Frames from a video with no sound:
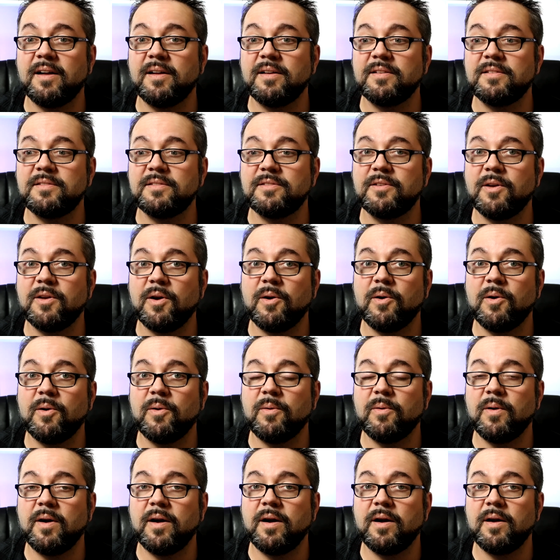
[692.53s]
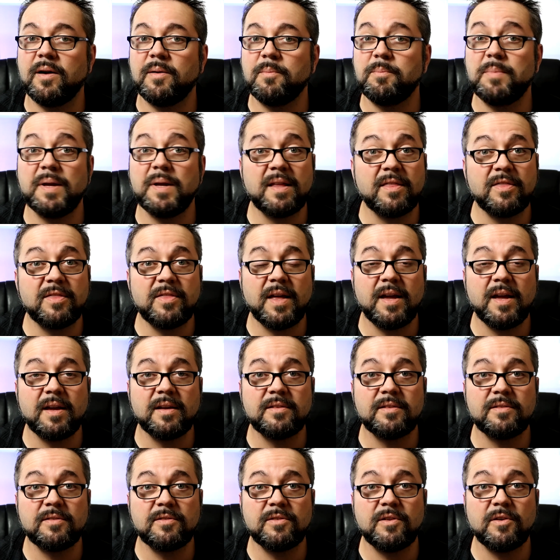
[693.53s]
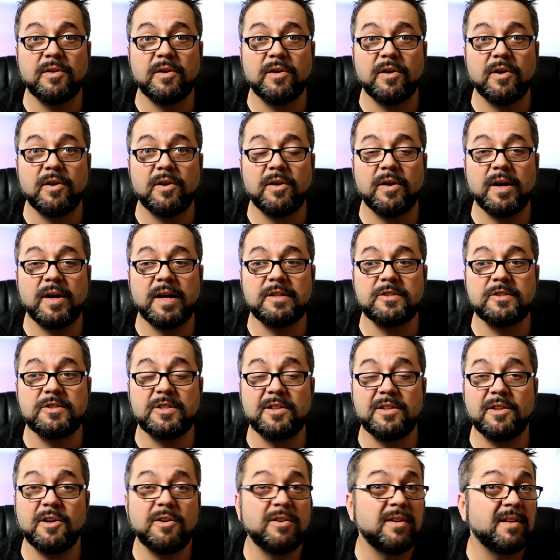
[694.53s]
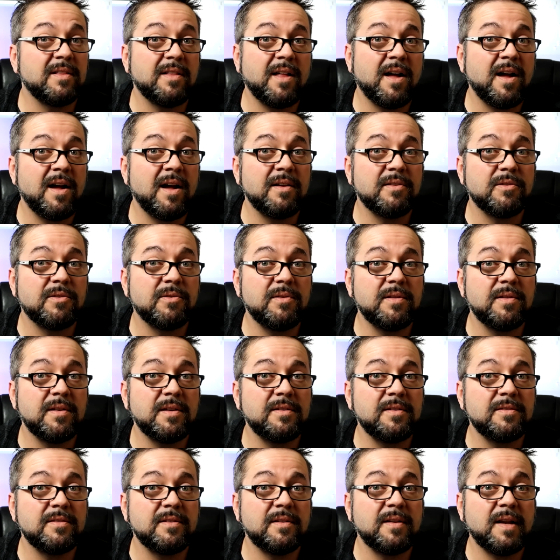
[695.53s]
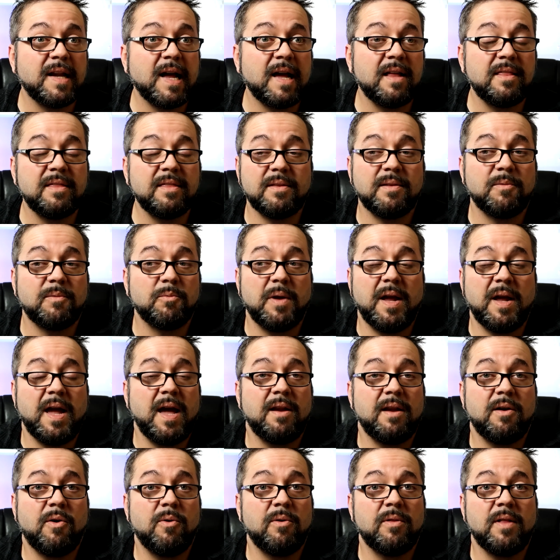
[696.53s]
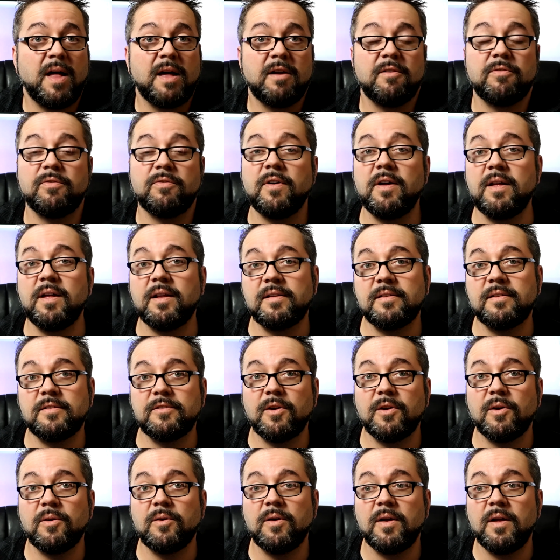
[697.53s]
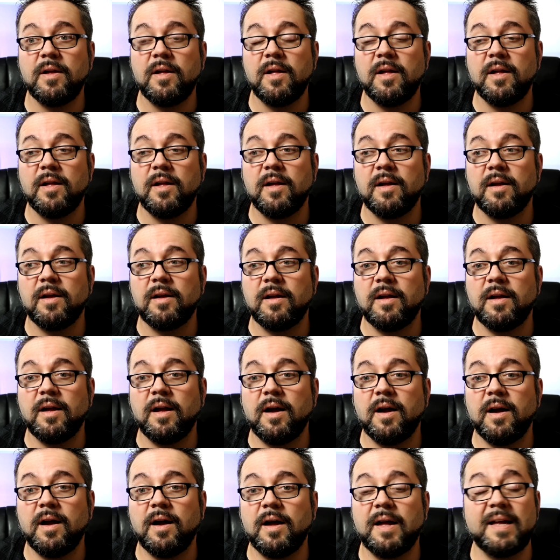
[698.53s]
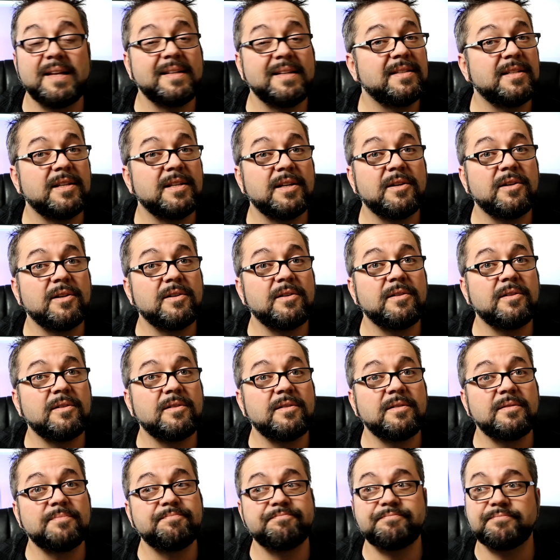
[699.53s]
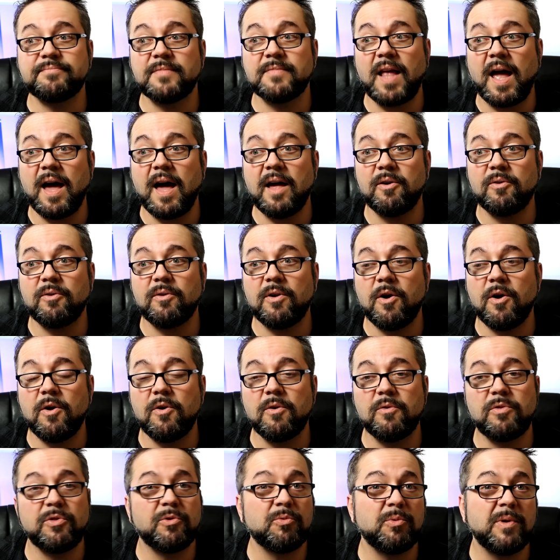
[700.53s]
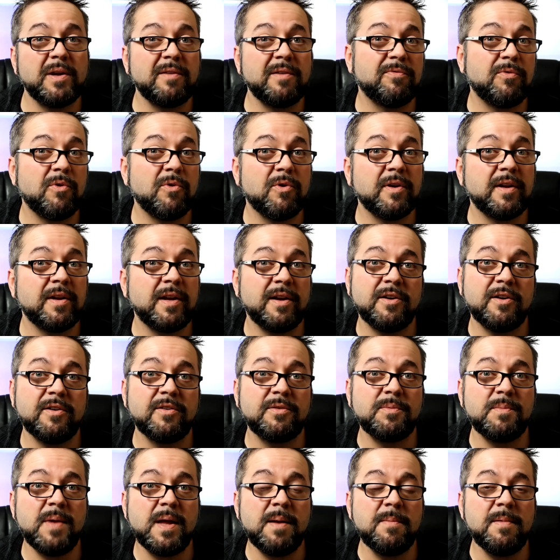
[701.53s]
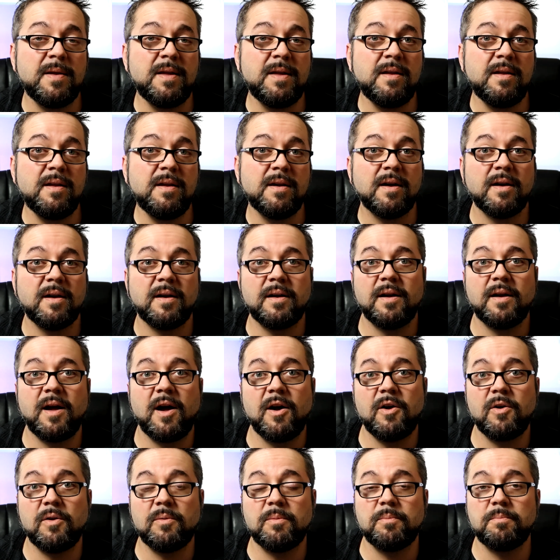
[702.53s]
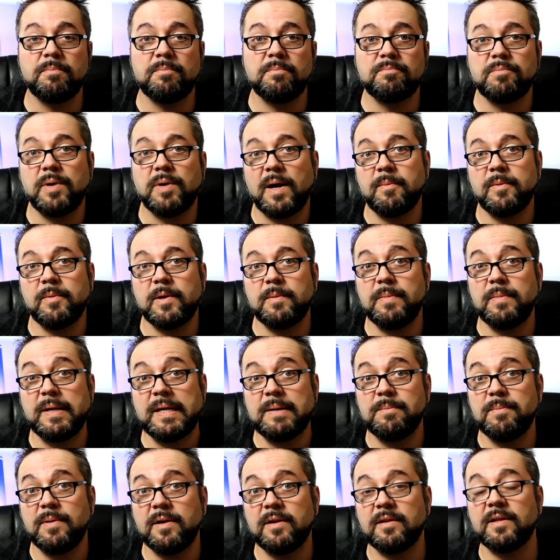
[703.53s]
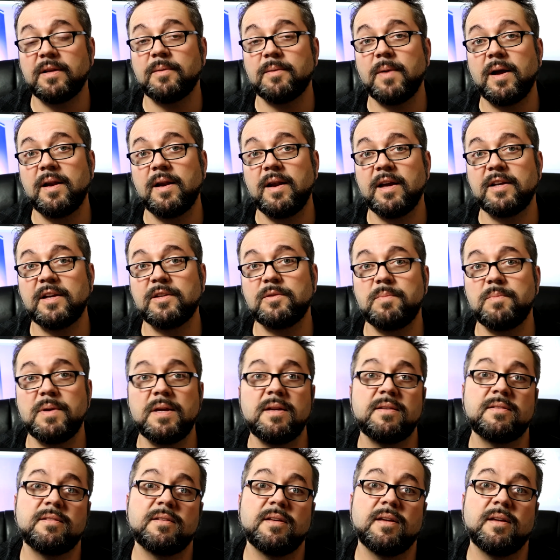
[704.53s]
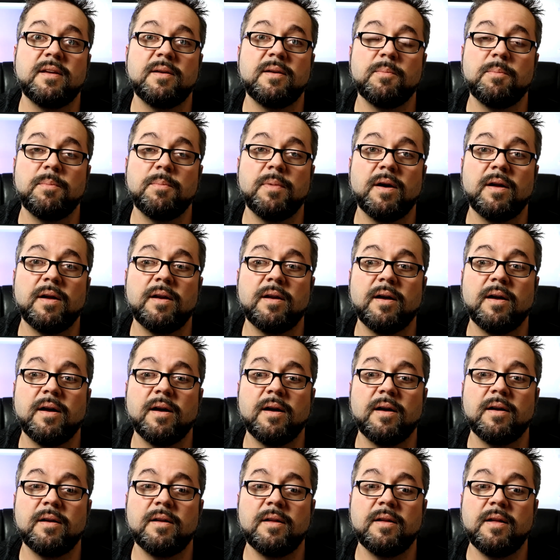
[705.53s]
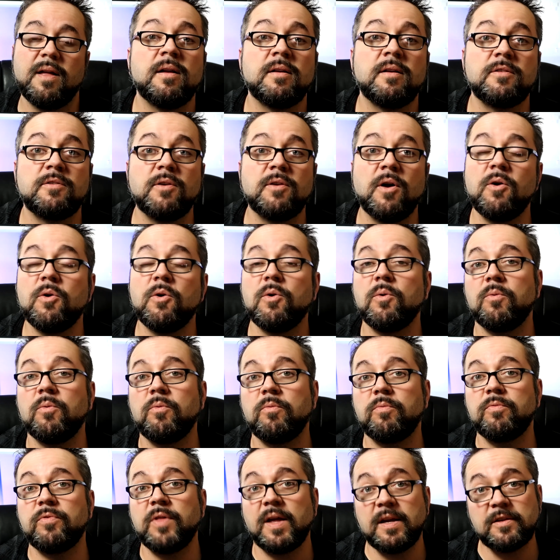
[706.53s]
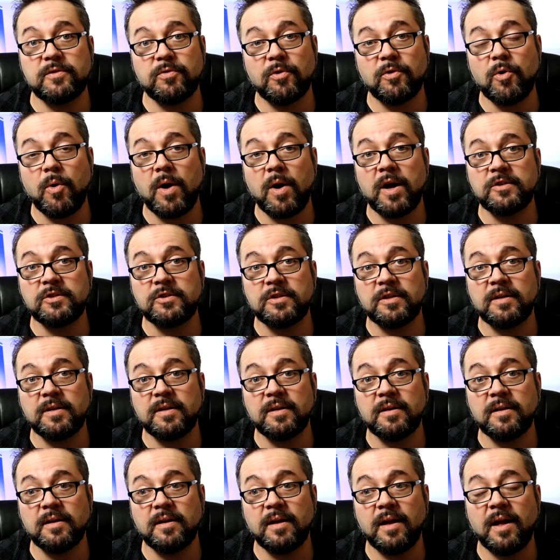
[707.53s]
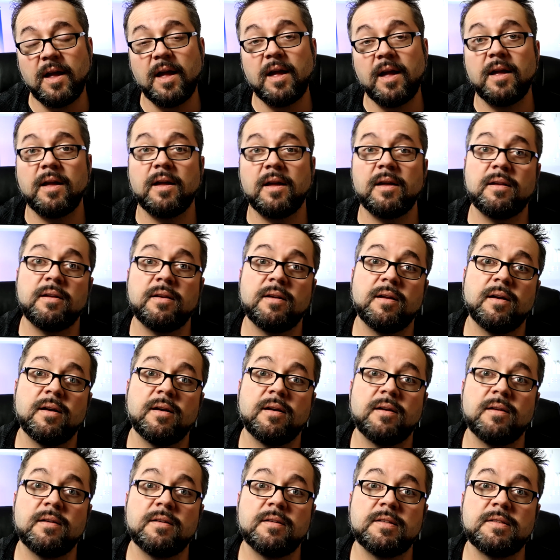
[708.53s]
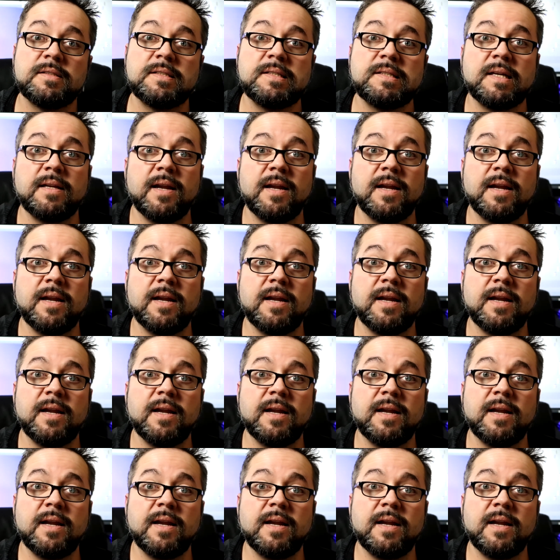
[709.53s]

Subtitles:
So big thanks to her, and she learned a lot through this, and we had a whole lot of fun. So until, I don't know, 3-4 years maybe, I'll probably be building my next PC. But so thanks for watching, and see you